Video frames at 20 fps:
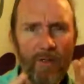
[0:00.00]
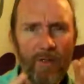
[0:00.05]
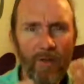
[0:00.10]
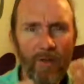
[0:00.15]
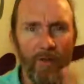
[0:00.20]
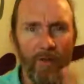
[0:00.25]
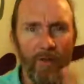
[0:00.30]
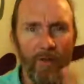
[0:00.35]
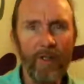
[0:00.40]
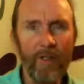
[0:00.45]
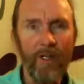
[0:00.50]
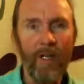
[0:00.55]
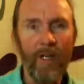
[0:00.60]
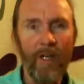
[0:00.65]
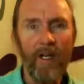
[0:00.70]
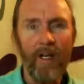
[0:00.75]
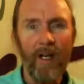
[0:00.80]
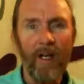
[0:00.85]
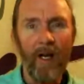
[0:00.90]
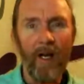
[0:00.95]
a certain
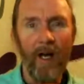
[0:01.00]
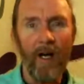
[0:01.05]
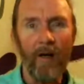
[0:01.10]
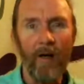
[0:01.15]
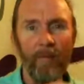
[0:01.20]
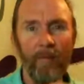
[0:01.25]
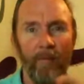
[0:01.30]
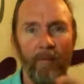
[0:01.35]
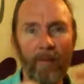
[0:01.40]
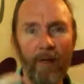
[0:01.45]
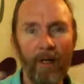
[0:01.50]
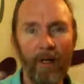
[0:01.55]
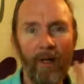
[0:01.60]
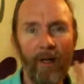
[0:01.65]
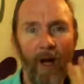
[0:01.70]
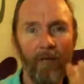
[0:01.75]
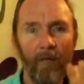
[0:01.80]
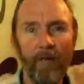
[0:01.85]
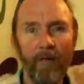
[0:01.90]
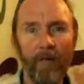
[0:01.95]

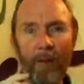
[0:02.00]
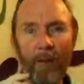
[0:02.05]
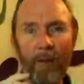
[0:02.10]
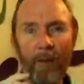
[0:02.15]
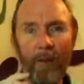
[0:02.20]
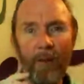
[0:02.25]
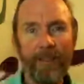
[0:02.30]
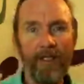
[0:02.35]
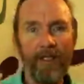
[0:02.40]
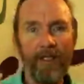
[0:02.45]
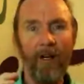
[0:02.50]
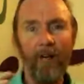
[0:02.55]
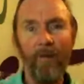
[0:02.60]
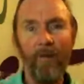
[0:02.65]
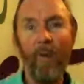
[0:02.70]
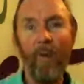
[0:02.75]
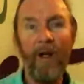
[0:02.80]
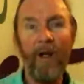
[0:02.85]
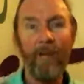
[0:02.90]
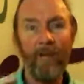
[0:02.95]
confirmation
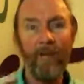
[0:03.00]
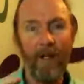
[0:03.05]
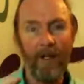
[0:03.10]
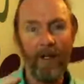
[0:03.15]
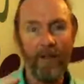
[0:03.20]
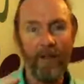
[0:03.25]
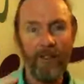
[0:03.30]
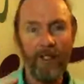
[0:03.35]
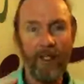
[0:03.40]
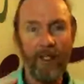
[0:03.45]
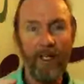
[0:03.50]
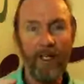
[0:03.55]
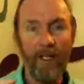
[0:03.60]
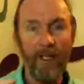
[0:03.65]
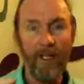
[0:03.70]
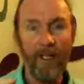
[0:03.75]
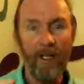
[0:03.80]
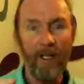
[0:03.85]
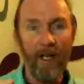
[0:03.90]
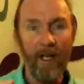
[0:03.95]
of wave
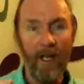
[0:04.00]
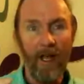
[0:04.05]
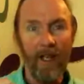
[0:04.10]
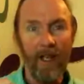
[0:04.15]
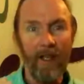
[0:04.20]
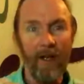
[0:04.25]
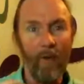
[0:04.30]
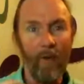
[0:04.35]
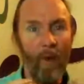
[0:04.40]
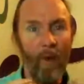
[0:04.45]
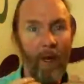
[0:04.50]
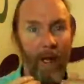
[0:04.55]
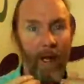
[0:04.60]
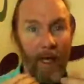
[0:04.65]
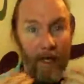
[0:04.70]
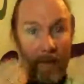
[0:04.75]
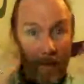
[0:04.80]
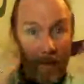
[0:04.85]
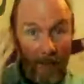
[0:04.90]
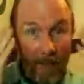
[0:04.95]
energy that
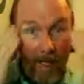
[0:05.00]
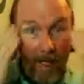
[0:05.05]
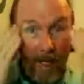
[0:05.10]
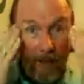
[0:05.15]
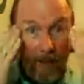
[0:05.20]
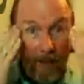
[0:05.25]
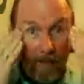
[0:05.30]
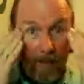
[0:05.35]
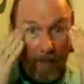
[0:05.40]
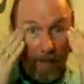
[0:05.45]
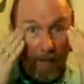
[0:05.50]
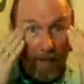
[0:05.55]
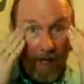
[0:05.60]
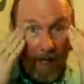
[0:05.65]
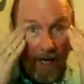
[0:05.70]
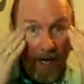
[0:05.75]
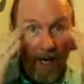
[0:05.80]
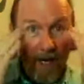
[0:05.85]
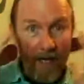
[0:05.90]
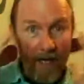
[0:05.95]
when I look at it with
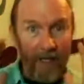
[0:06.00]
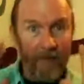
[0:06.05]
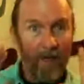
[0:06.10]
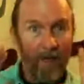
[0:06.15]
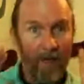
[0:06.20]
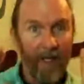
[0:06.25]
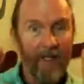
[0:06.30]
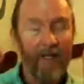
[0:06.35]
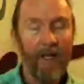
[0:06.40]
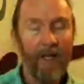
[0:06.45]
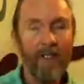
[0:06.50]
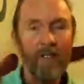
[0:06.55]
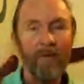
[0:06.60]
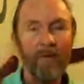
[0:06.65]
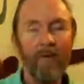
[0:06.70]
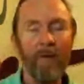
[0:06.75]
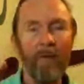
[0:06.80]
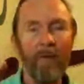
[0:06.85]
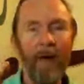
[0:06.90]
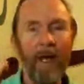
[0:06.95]
my eyes, when I
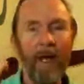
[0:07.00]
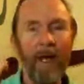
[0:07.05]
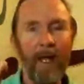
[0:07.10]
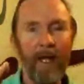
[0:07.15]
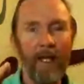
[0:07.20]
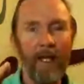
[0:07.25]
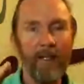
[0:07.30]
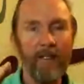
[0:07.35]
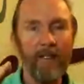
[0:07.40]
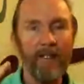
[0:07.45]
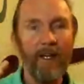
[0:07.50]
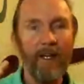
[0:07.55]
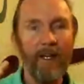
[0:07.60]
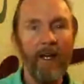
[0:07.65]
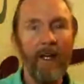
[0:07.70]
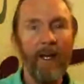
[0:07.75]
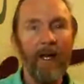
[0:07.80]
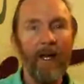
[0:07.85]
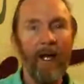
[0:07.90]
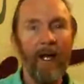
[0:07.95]
touch it with my hand,
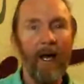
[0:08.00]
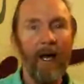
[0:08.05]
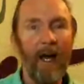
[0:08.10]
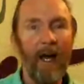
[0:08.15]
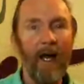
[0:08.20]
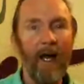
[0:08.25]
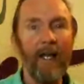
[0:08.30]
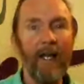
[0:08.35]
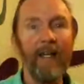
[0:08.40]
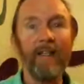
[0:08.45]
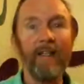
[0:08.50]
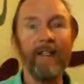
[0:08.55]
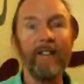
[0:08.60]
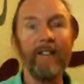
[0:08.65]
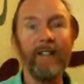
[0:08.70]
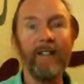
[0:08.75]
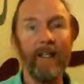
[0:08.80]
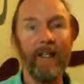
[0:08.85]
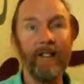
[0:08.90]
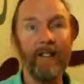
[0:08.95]
I get
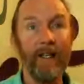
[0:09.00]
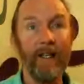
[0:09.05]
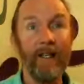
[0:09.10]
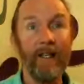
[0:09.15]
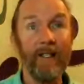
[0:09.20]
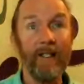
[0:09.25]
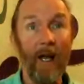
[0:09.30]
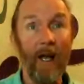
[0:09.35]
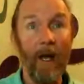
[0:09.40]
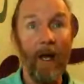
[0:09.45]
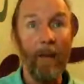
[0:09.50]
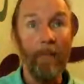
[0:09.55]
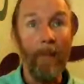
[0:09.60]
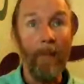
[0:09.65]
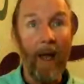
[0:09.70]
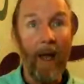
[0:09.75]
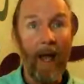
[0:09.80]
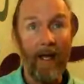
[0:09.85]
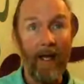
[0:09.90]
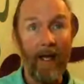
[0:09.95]
the sense that it's a
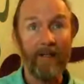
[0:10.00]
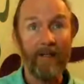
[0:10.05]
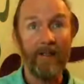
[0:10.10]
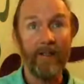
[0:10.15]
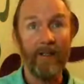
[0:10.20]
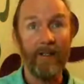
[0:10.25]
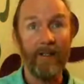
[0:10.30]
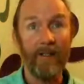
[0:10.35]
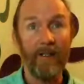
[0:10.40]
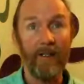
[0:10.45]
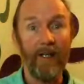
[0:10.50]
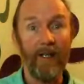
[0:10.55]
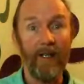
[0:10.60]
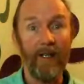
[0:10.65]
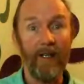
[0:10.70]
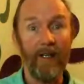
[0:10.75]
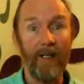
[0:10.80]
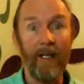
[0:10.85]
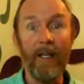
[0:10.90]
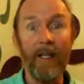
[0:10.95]
mass
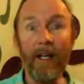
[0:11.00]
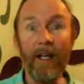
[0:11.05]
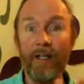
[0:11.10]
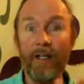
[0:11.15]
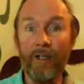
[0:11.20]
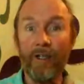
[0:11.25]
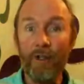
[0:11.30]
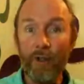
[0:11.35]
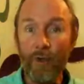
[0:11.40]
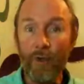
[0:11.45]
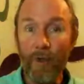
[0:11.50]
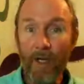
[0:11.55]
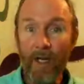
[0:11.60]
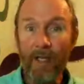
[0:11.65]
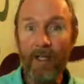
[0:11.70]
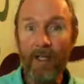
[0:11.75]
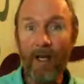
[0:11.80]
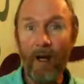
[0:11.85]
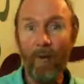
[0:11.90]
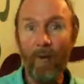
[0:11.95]
and that I can
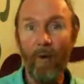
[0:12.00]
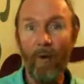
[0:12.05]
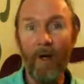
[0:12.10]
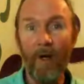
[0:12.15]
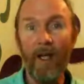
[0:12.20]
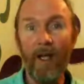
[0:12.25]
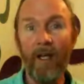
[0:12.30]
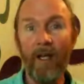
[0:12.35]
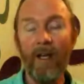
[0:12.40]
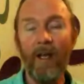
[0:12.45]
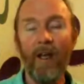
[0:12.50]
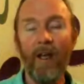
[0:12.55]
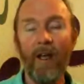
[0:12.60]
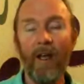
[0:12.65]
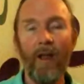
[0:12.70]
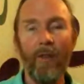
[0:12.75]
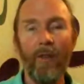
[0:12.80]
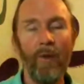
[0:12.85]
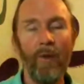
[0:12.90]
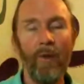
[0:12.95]
treat it that way
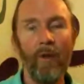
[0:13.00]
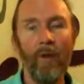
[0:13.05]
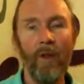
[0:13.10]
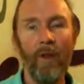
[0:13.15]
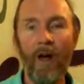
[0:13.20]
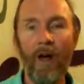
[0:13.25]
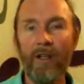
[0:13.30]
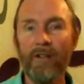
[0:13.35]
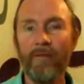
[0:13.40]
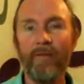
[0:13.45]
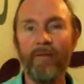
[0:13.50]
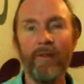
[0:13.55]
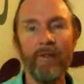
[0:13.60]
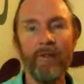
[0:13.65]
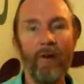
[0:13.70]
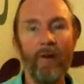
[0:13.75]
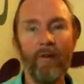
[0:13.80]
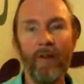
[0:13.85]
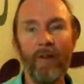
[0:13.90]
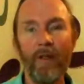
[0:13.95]
through the laws of
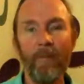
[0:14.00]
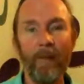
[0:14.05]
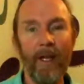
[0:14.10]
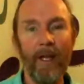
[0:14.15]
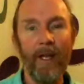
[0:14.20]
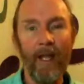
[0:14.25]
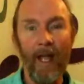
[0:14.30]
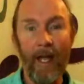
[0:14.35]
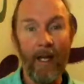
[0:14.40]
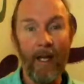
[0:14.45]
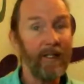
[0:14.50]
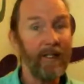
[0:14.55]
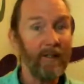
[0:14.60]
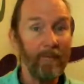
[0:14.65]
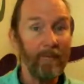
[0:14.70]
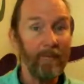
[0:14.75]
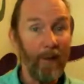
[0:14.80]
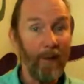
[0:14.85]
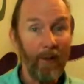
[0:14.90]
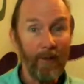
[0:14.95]
Newtonian
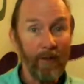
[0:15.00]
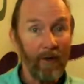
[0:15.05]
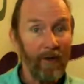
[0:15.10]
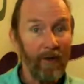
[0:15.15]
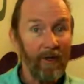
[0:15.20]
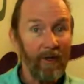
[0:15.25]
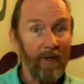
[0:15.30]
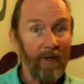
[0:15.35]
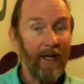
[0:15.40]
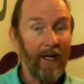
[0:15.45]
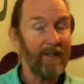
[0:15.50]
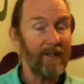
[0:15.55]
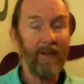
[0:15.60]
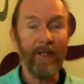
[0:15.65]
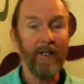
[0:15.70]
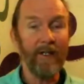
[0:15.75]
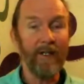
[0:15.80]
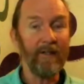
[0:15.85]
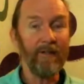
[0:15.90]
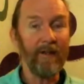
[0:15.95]
mechanics and build all kinds
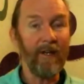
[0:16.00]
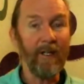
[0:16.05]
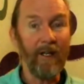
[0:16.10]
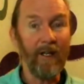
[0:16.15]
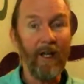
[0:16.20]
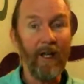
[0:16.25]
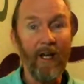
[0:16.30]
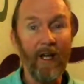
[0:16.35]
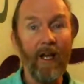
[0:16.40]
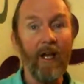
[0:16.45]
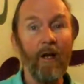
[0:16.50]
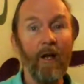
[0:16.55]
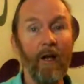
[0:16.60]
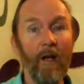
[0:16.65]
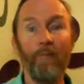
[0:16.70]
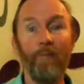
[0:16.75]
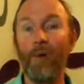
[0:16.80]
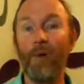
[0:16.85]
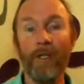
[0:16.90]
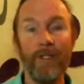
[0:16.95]
of things like
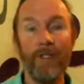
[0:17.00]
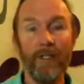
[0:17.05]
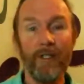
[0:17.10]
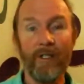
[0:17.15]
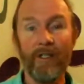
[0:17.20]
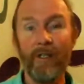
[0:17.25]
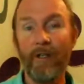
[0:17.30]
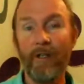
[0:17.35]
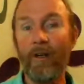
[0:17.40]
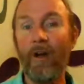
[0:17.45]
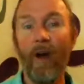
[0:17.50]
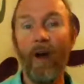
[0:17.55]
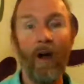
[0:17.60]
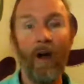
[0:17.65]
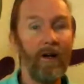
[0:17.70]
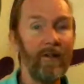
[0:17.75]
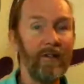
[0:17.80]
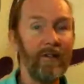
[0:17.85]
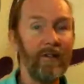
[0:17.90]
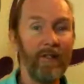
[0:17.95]
bridges and
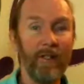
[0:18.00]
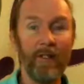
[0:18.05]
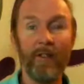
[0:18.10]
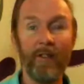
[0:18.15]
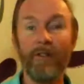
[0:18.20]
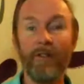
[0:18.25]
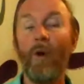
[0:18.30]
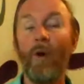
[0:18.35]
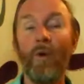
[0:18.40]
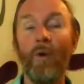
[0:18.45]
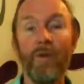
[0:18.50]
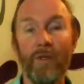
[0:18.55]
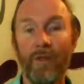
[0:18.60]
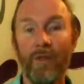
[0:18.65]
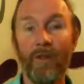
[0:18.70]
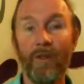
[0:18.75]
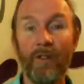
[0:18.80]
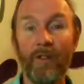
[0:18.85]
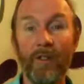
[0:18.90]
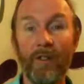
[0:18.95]
cars and
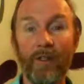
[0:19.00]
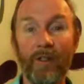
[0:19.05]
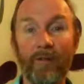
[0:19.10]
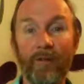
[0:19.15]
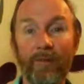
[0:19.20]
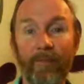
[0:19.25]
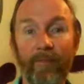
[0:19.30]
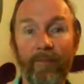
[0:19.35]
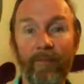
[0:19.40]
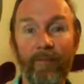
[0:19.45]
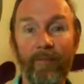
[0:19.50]
toasters.